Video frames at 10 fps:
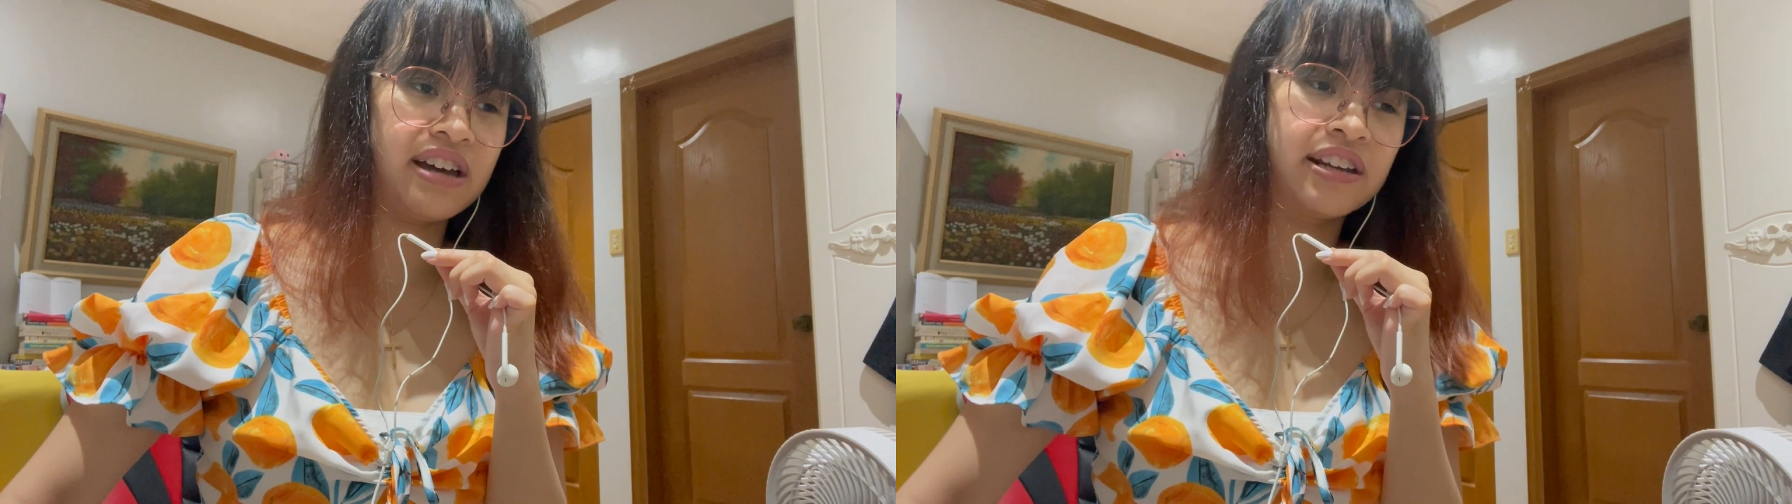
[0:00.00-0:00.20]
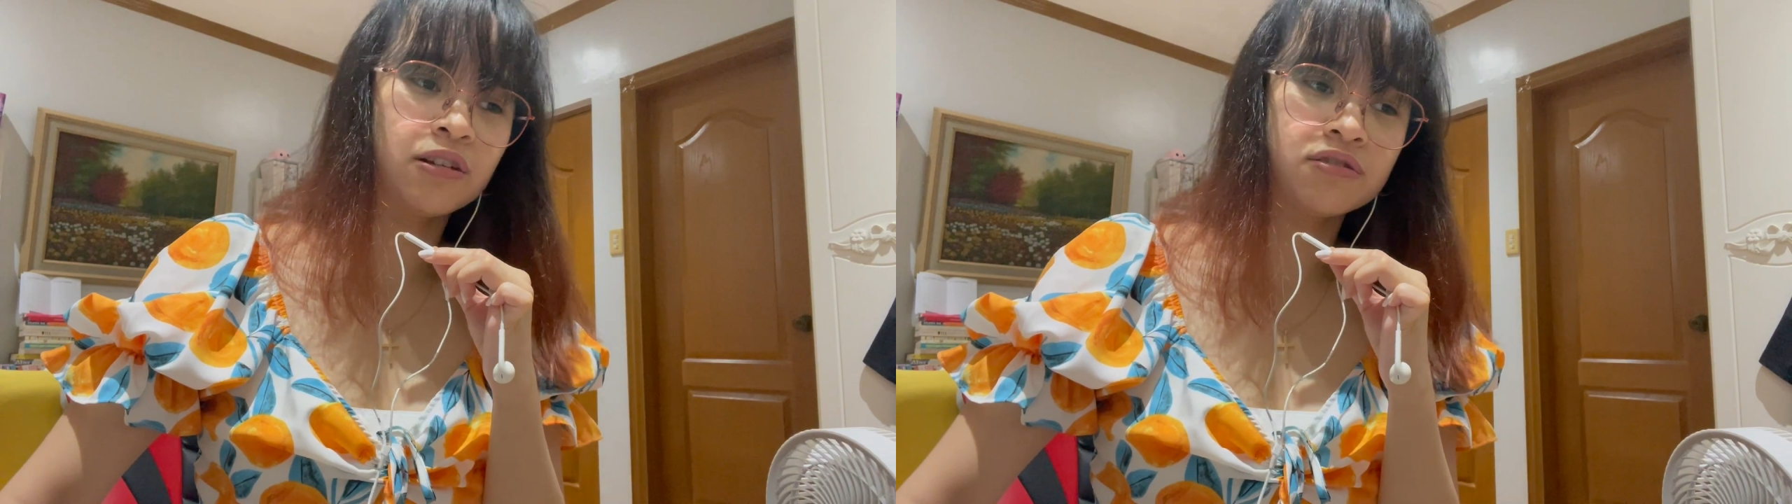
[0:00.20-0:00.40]

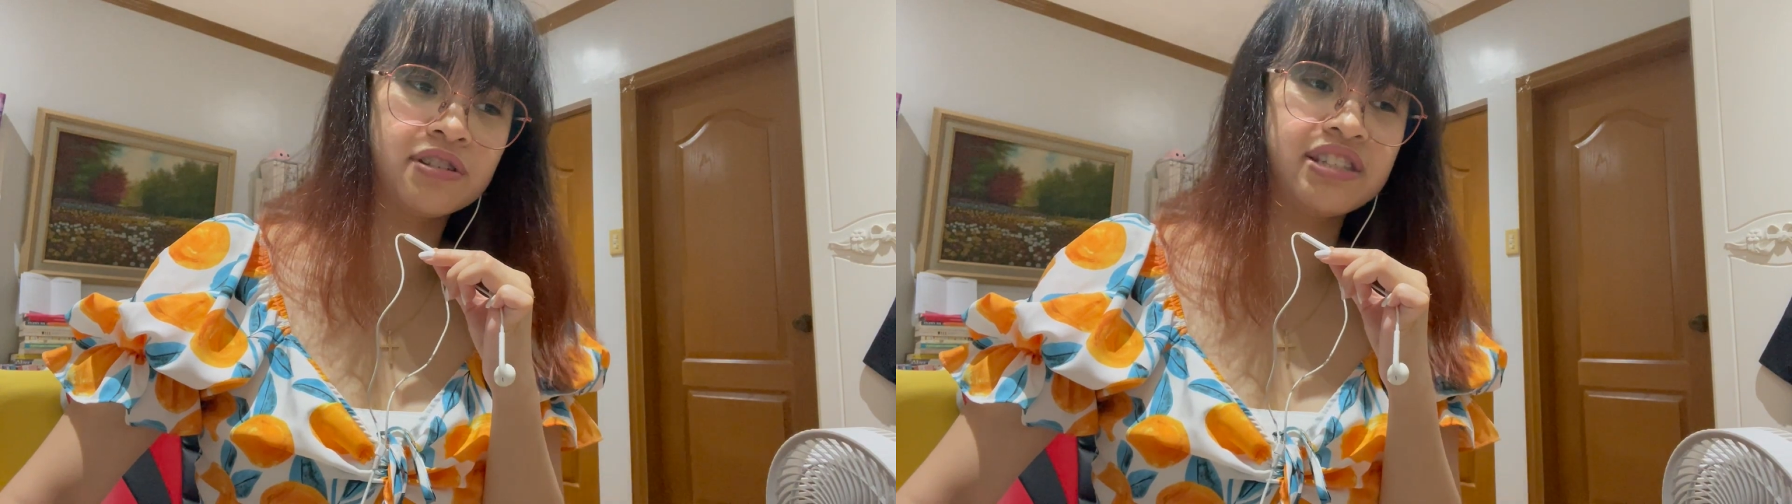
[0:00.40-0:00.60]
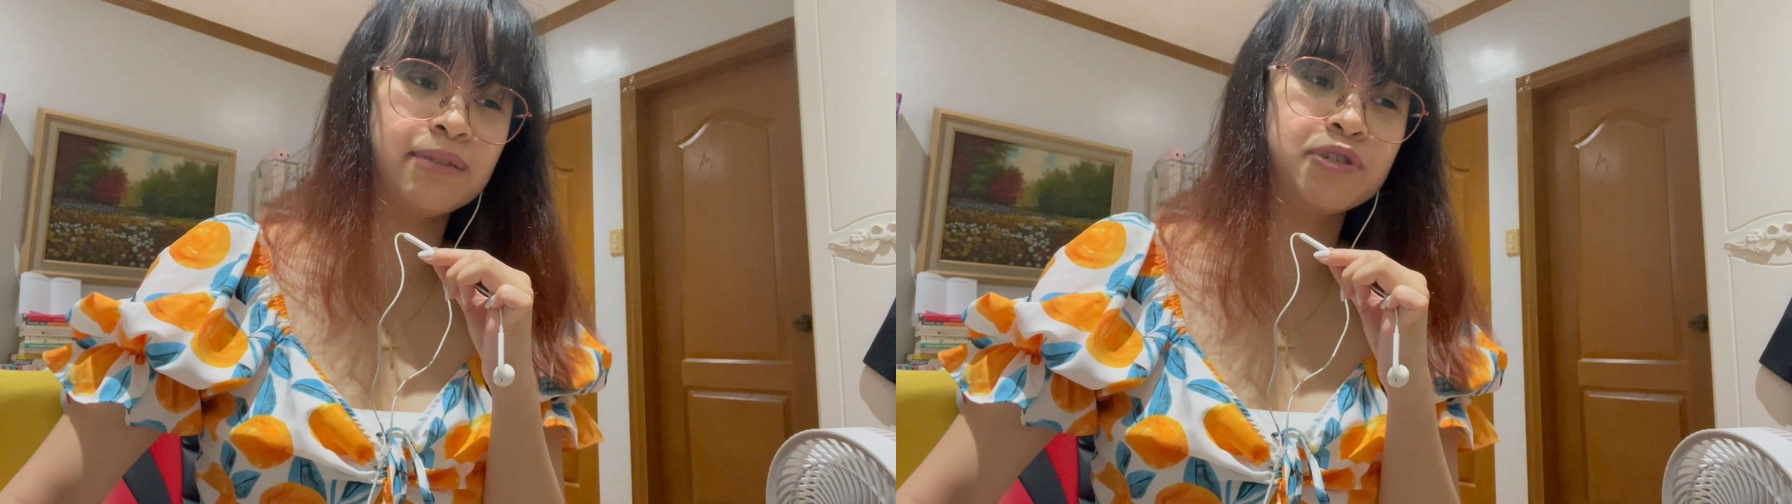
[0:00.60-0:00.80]
and it also
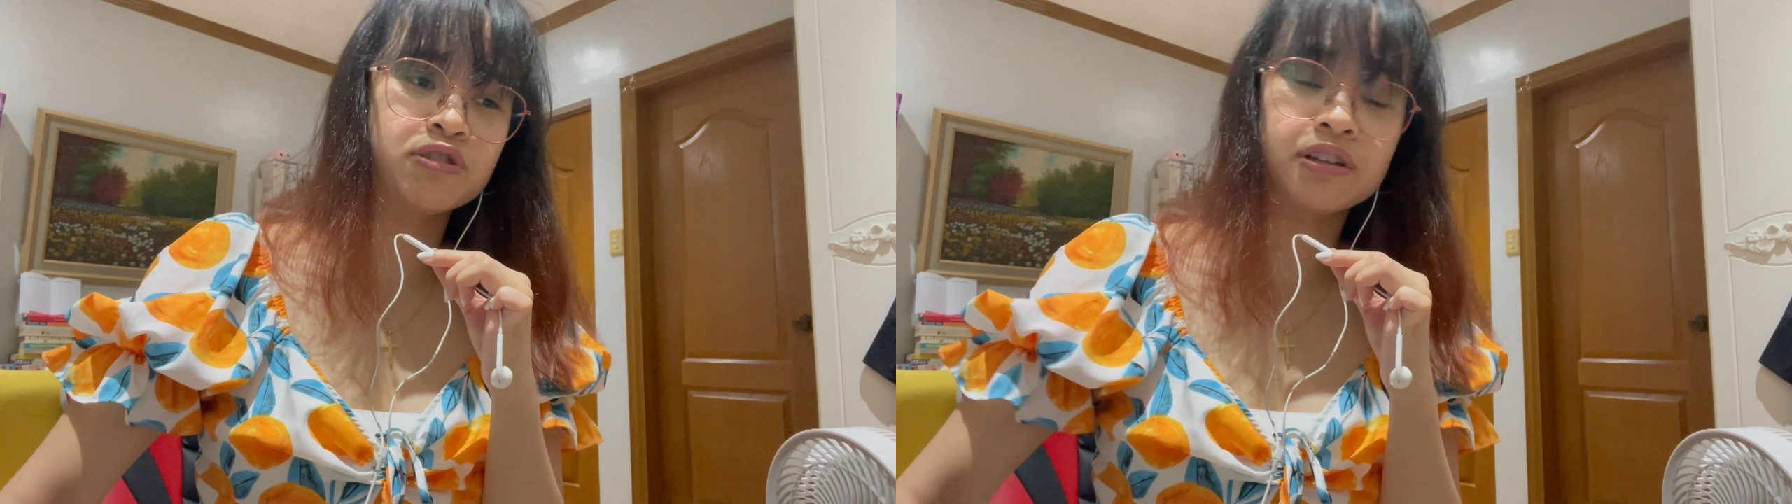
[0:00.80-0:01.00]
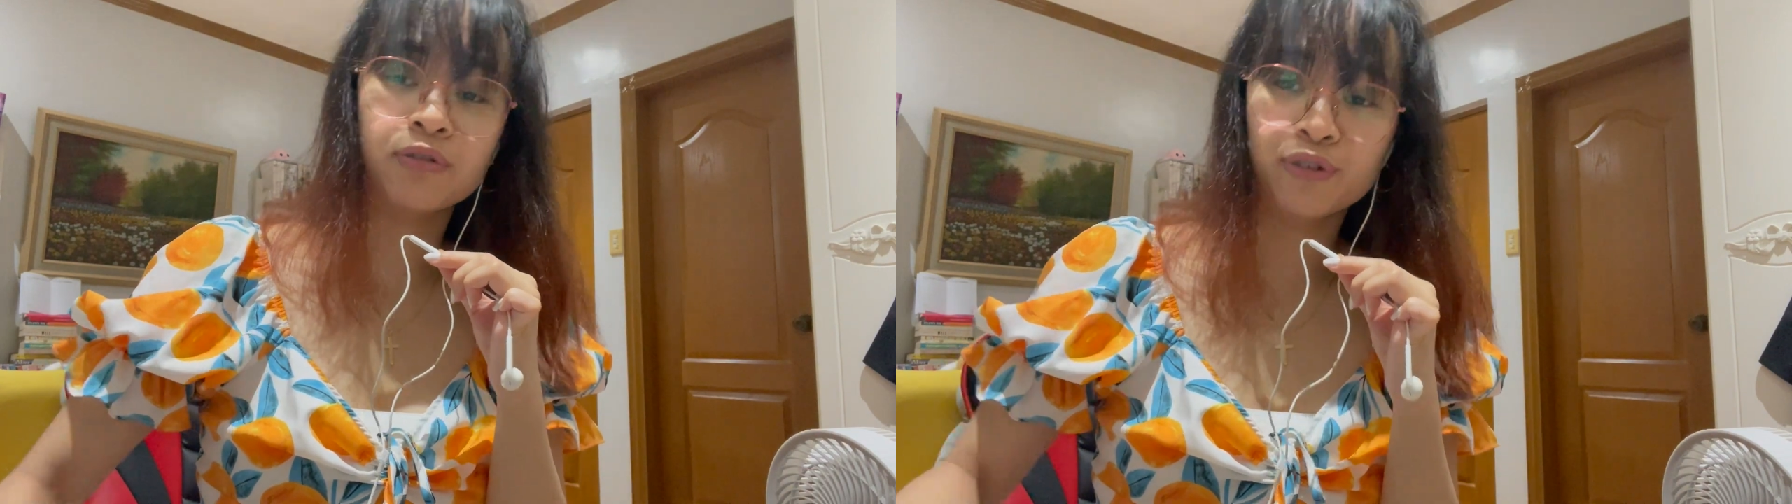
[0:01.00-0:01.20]
seemed she
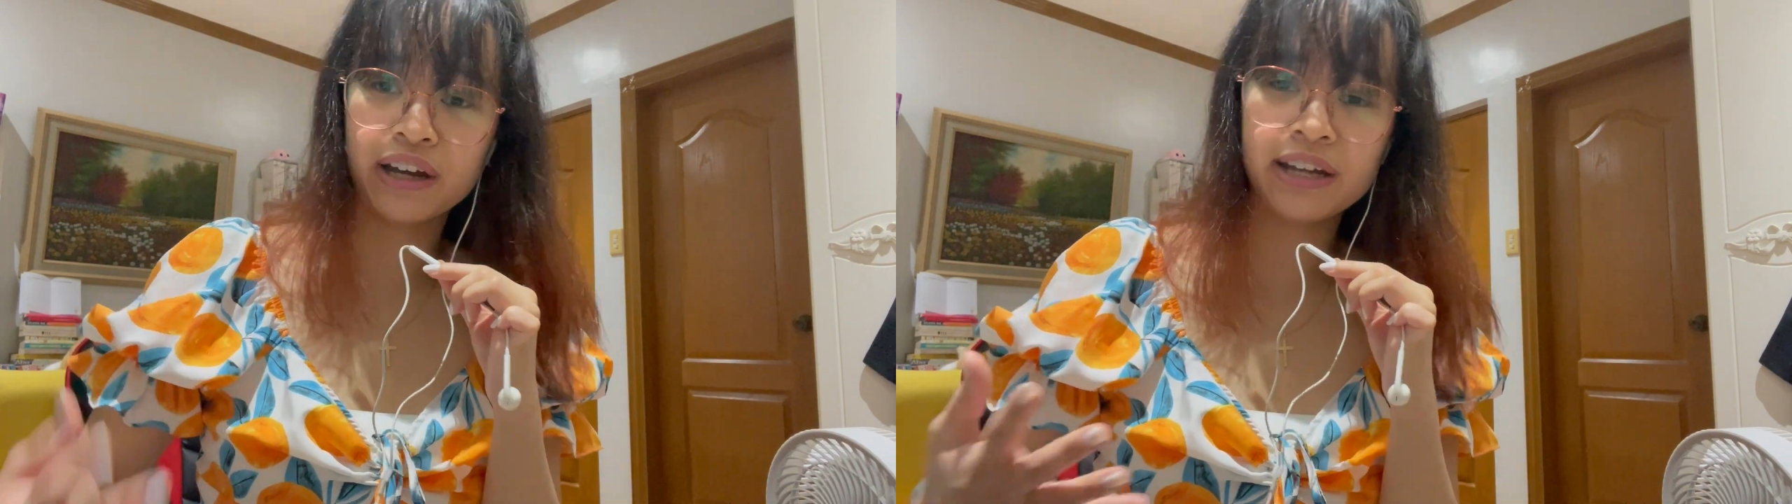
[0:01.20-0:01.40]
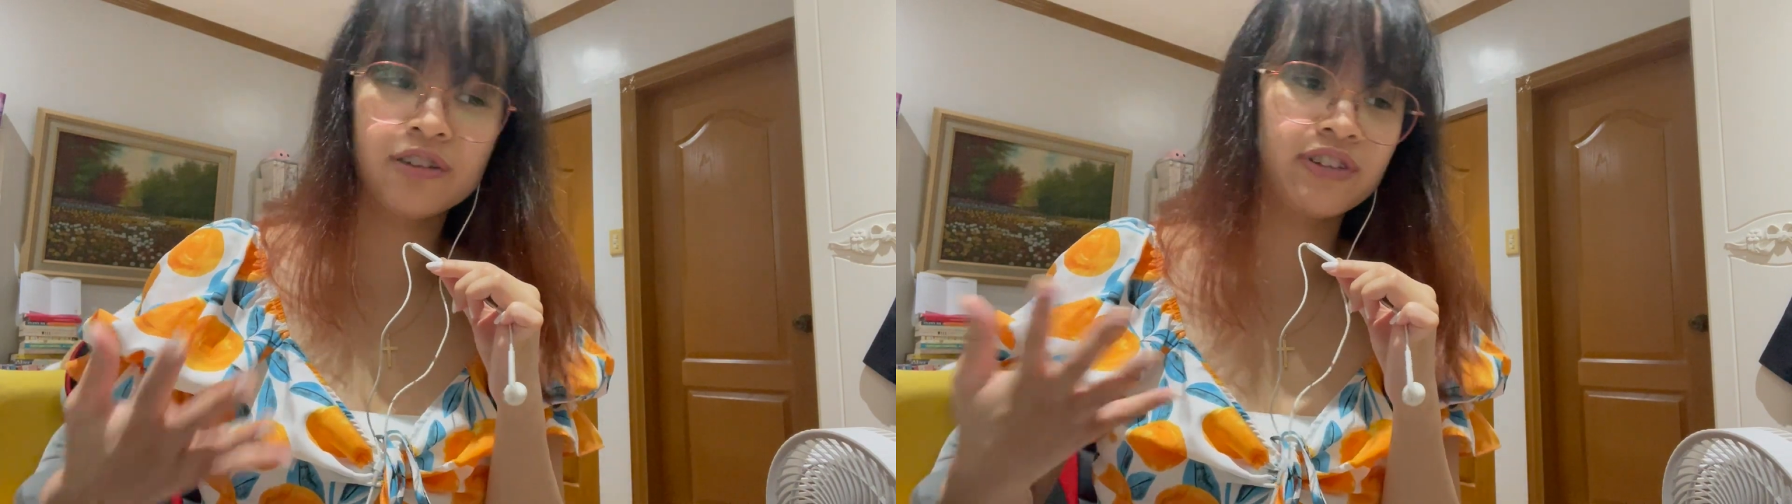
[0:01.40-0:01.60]
was afraid of